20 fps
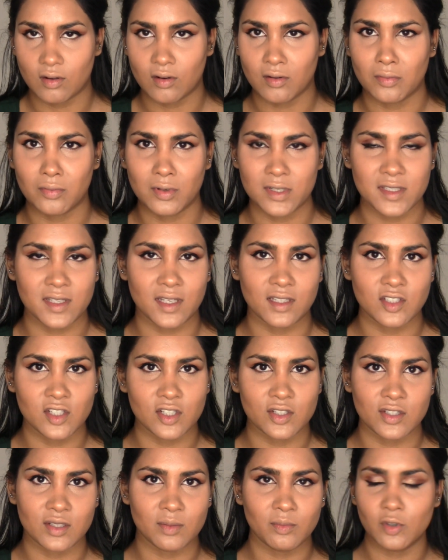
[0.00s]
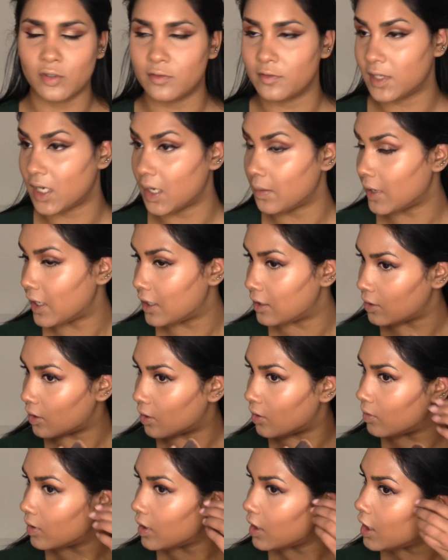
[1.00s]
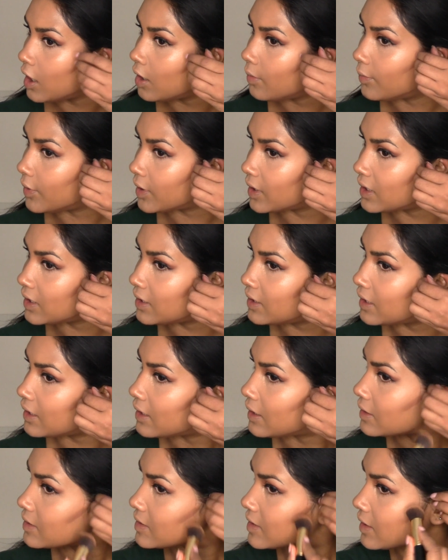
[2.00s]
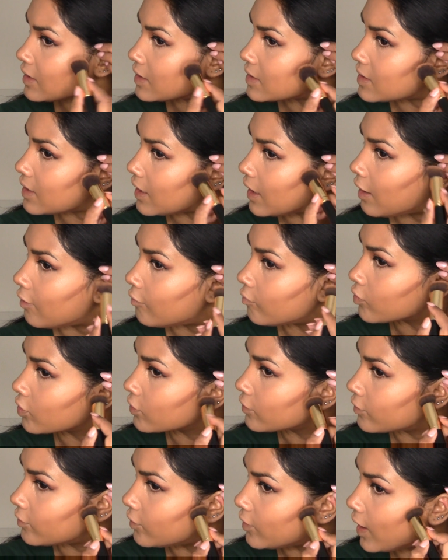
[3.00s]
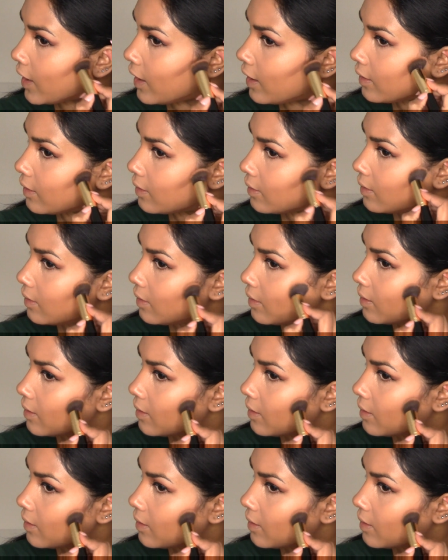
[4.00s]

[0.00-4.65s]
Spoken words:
or was that just a movie name? I don't know. But he did exist. They have proven that.